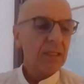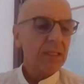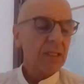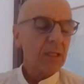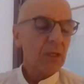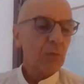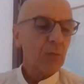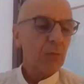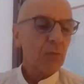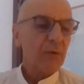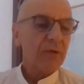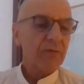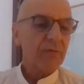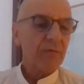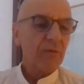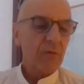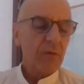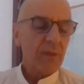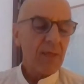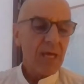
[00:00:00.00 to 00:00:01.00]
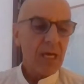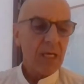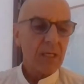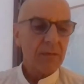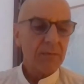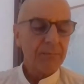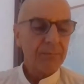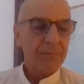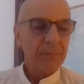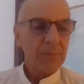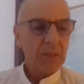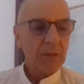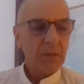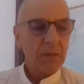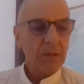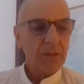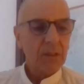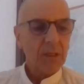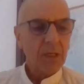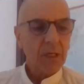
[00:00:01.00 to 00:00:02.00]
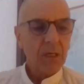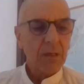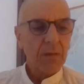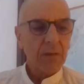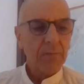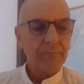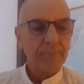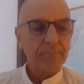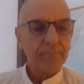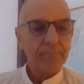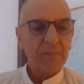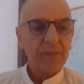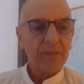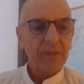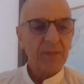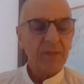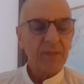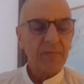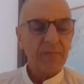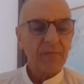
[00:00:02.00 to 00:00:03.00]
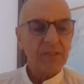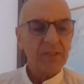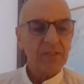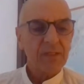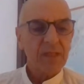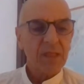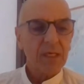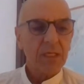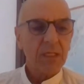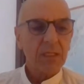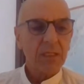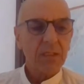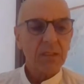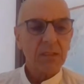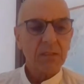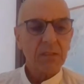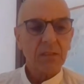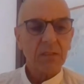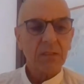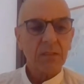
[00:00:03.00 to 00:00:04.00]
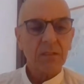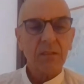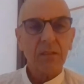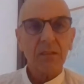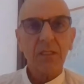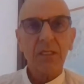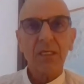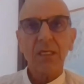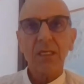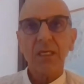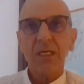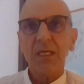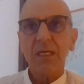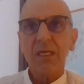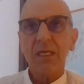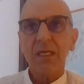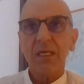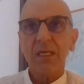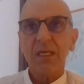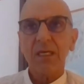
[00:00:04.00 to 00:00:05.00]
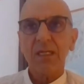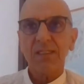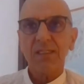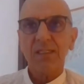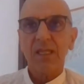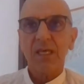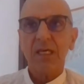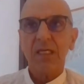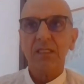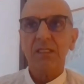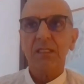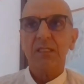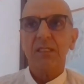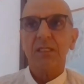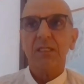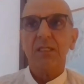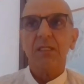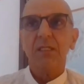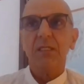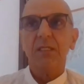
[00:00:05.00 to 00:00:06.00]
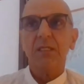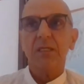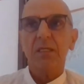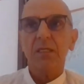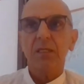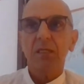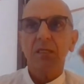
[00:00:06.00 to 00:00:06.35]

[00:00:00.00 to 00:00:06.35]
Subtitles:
little brief on that. The first thing is that the